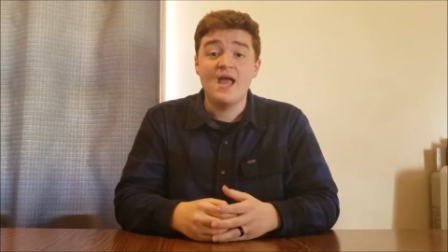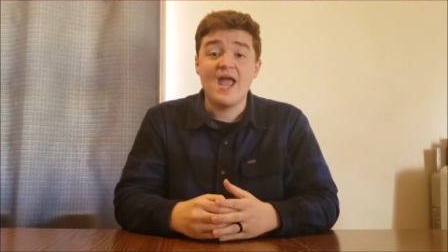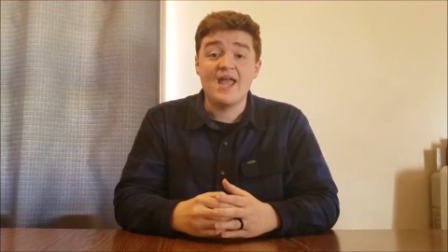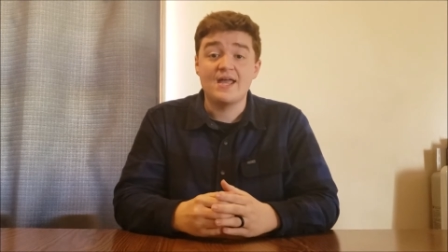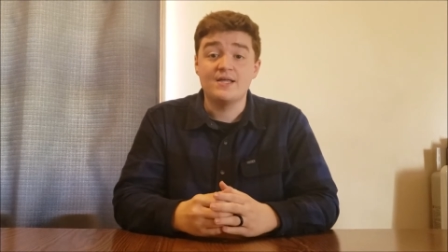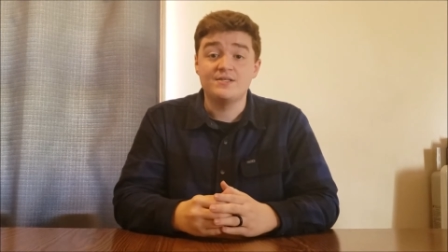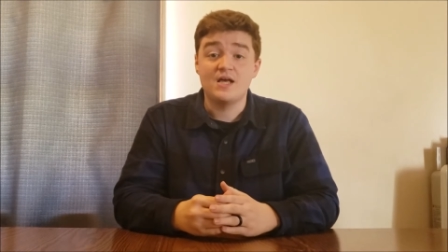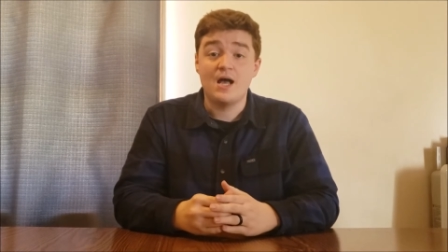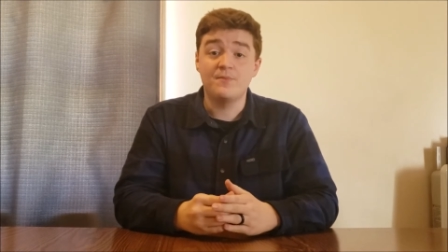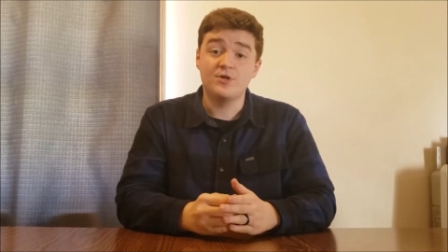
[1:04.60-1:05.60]
and
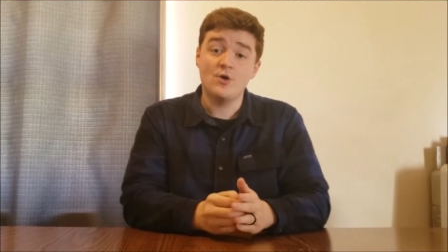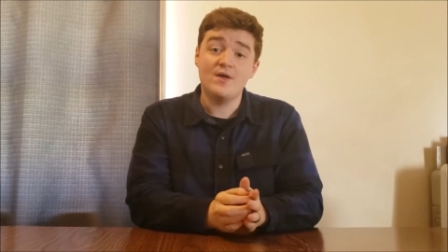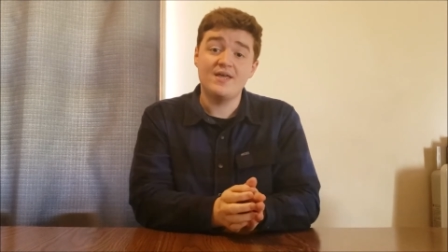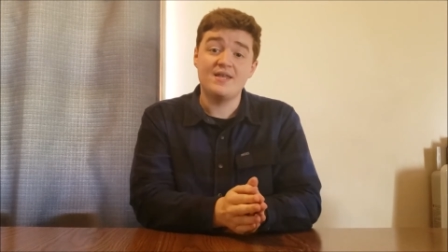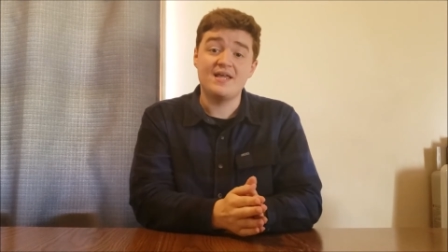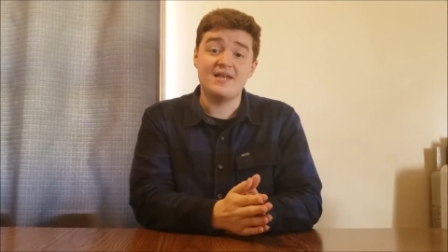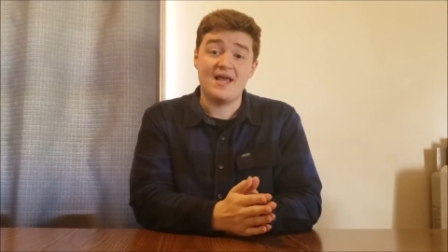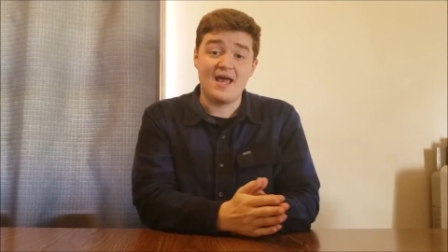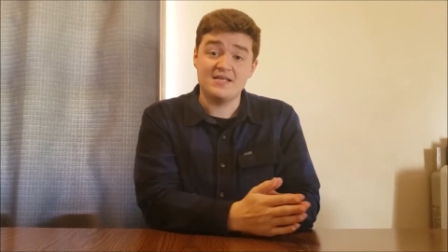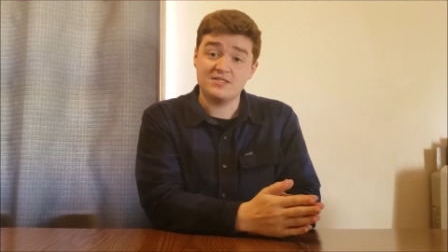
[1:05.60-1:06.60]
I'm going to go ahead and
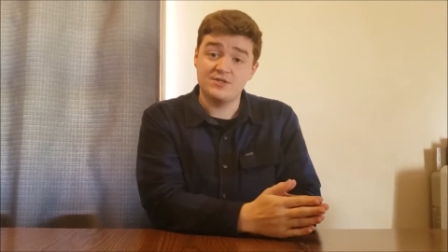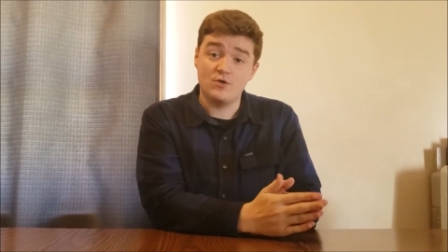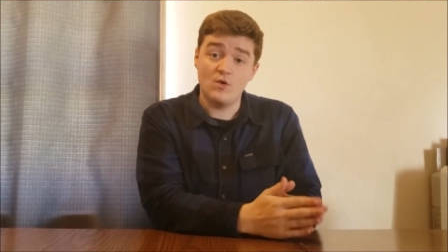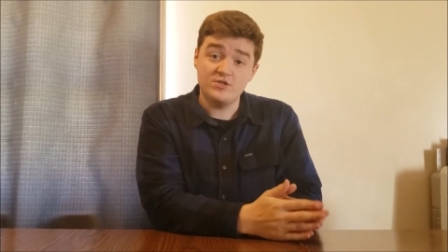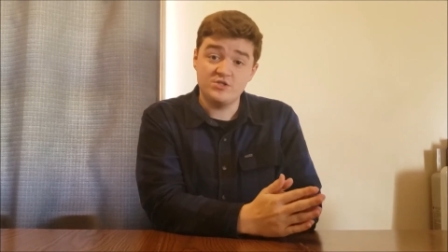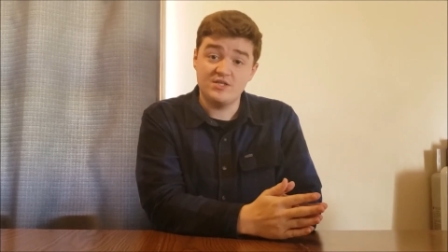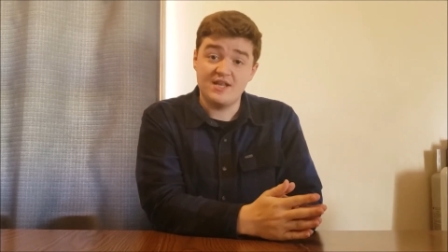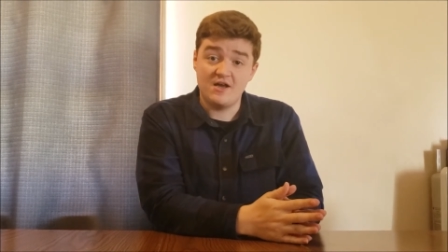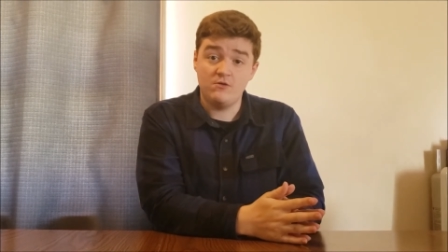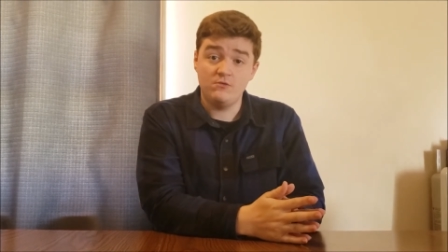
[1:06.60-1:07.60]
ask the question
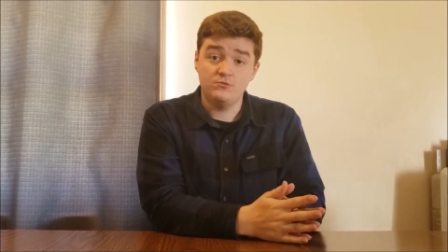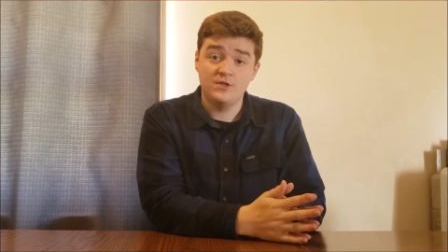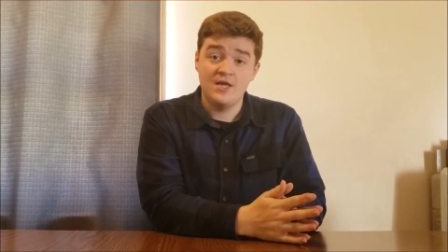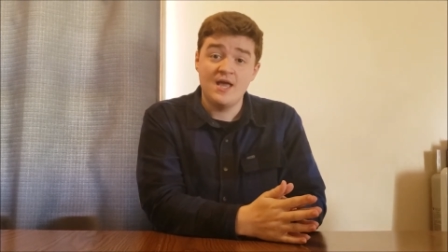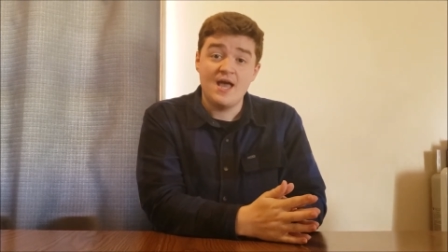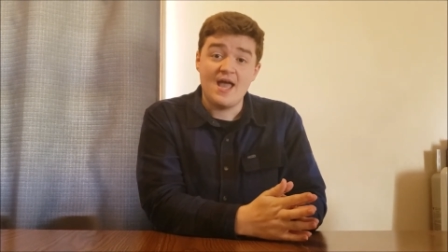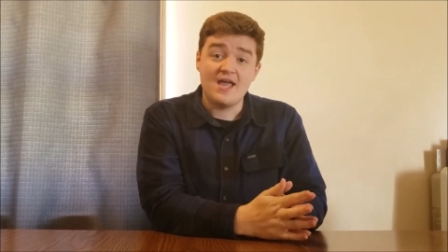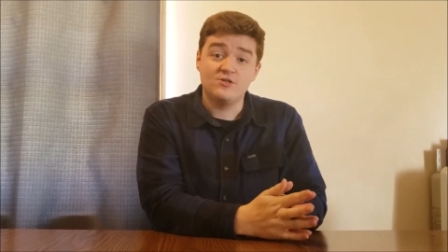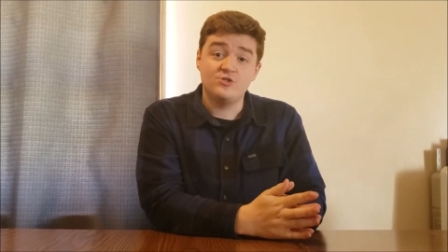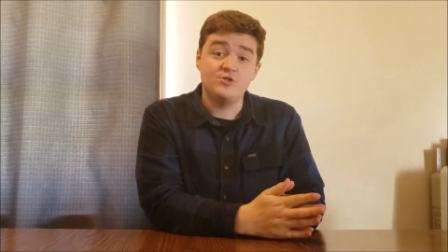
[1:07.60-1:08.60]
now,
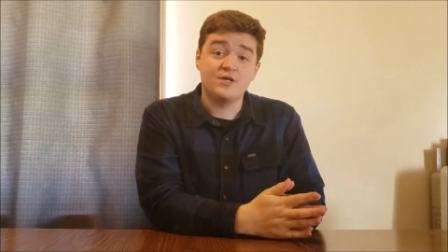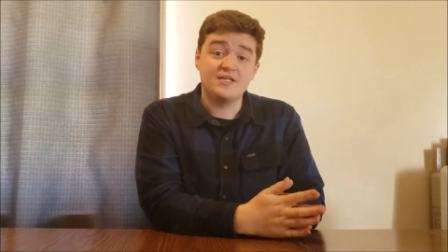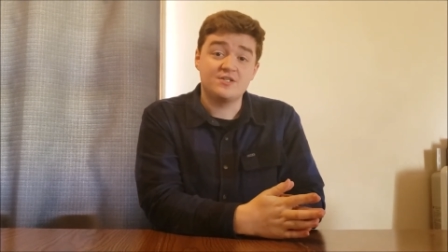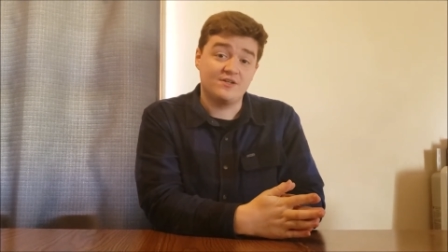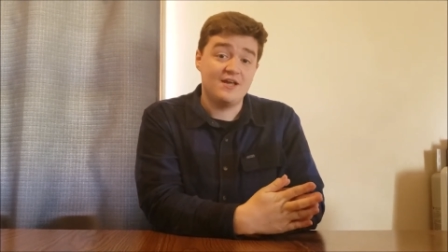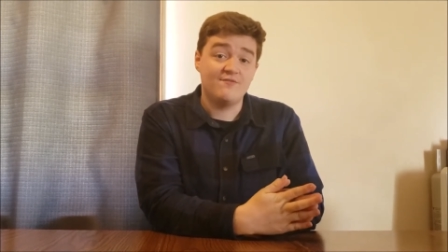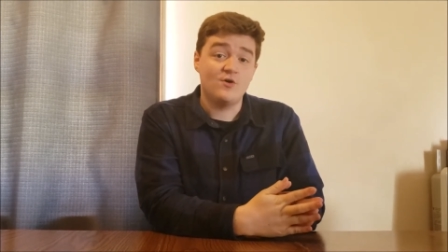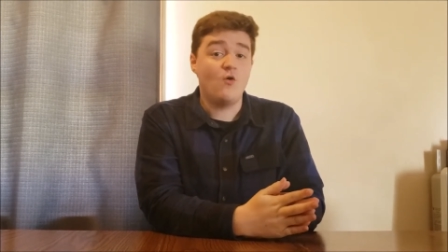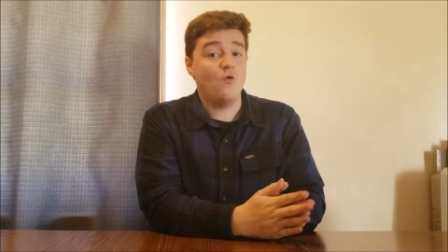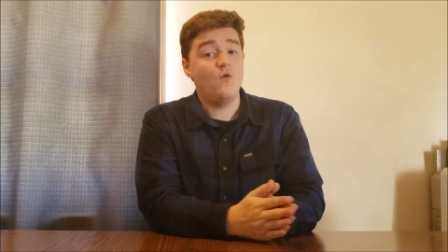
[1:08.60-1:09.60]
and you guys are going to have
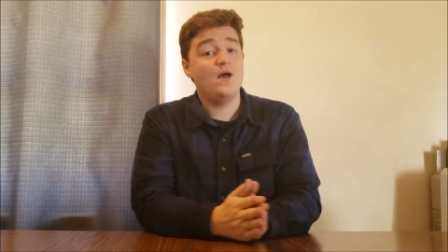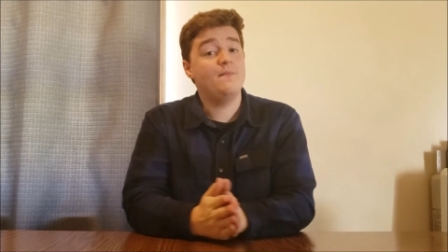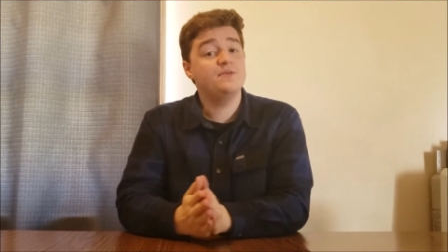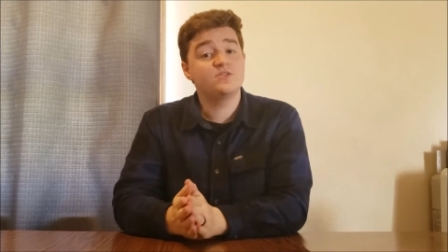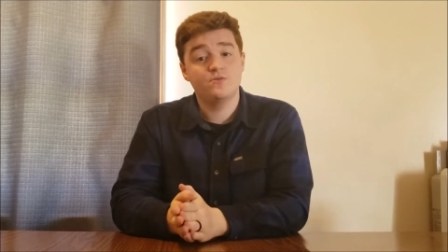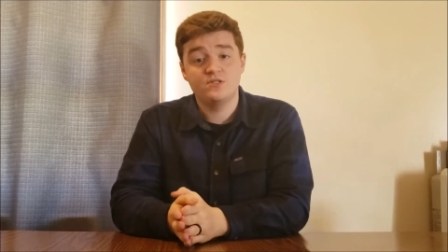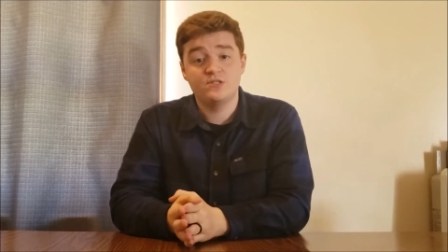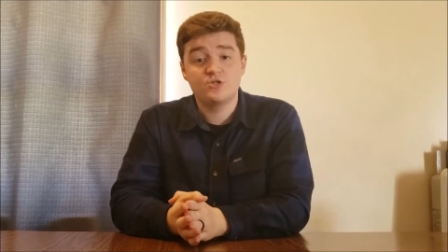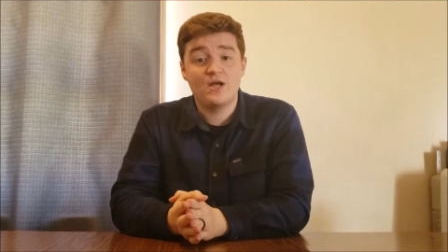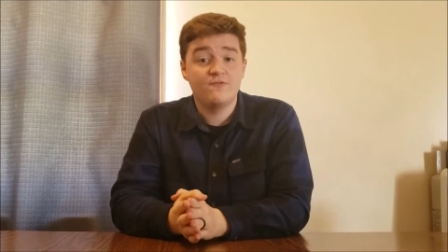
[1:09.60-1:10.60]
the whole episode to
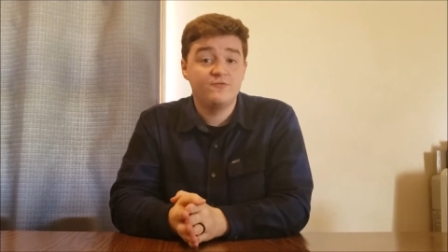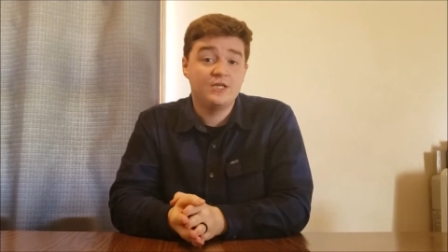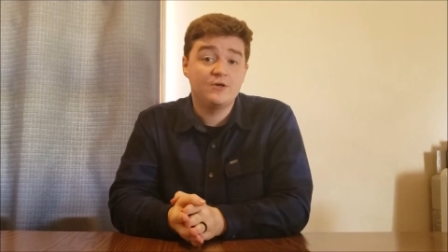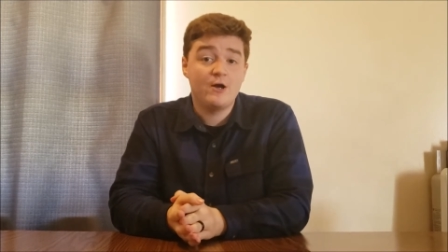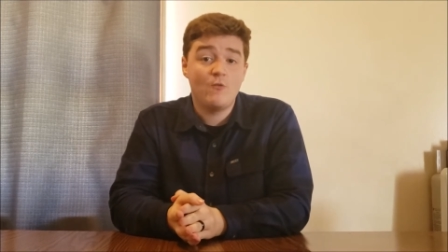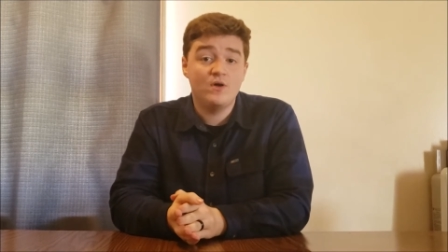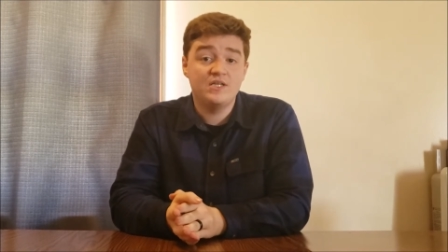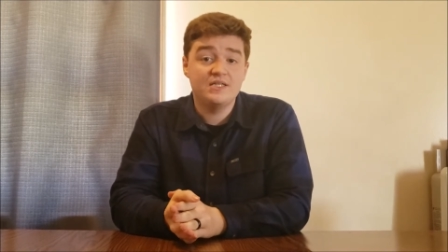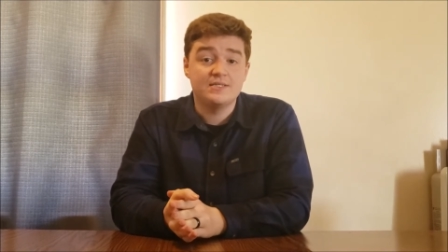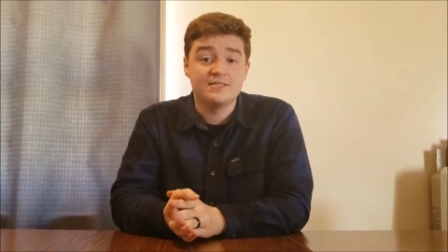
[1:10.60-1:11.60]
try and figure out what
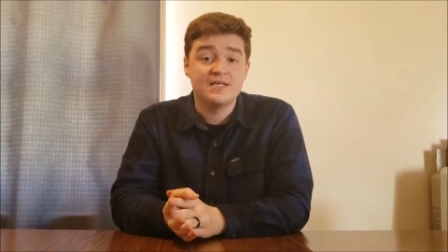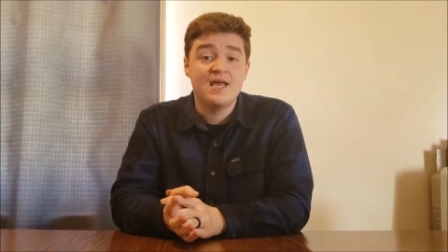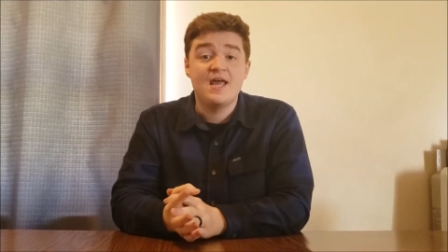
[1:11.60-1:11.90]
it is.